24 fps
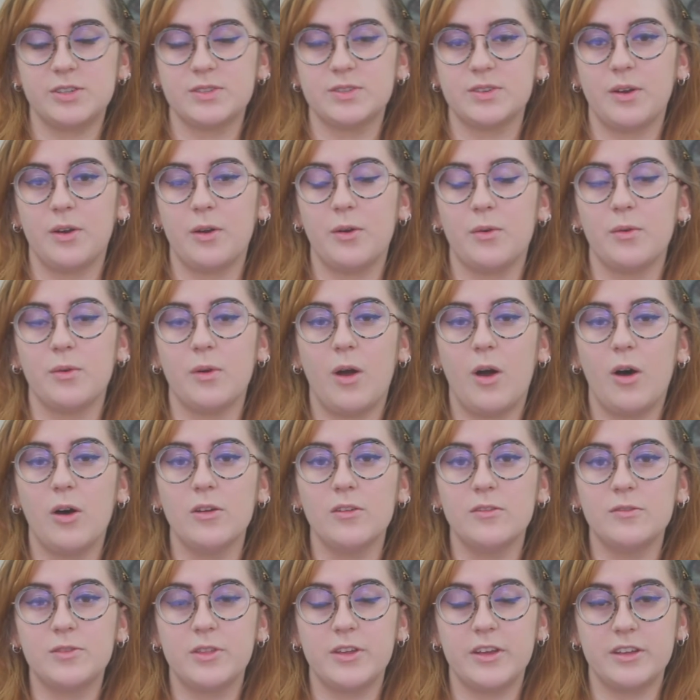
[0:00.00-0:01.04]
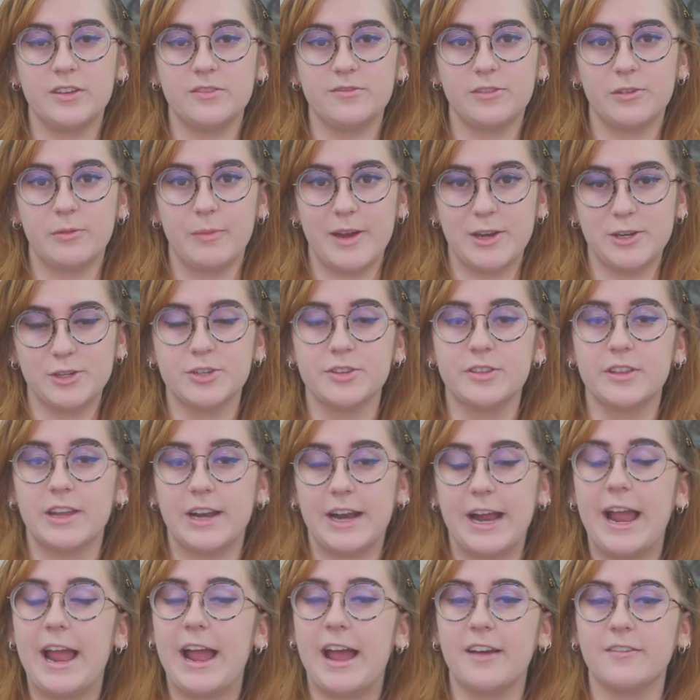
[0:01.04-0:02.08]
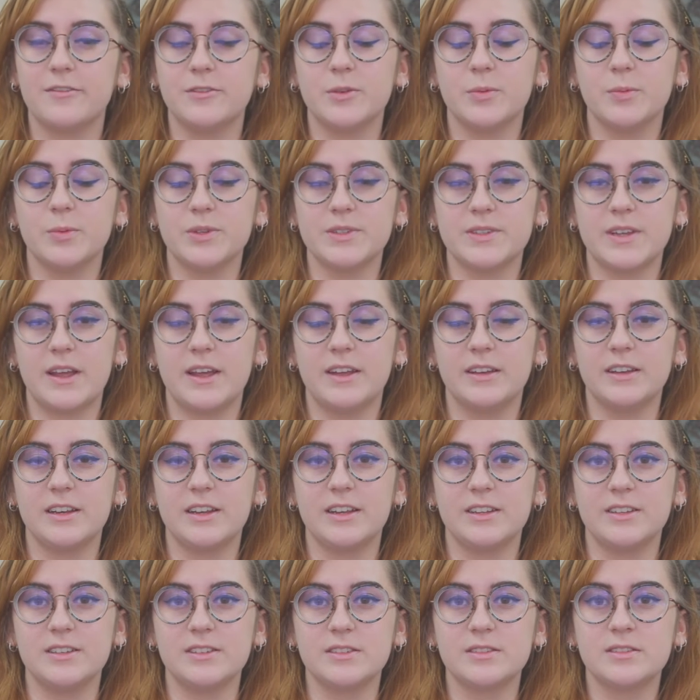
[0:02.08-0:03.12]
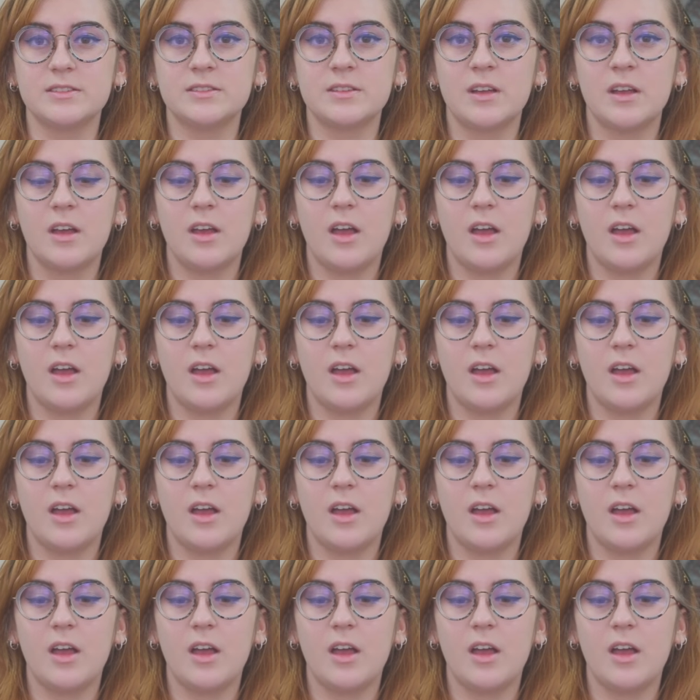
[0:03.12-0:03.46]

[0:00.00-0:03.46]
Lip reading: so all of the information that I have to present is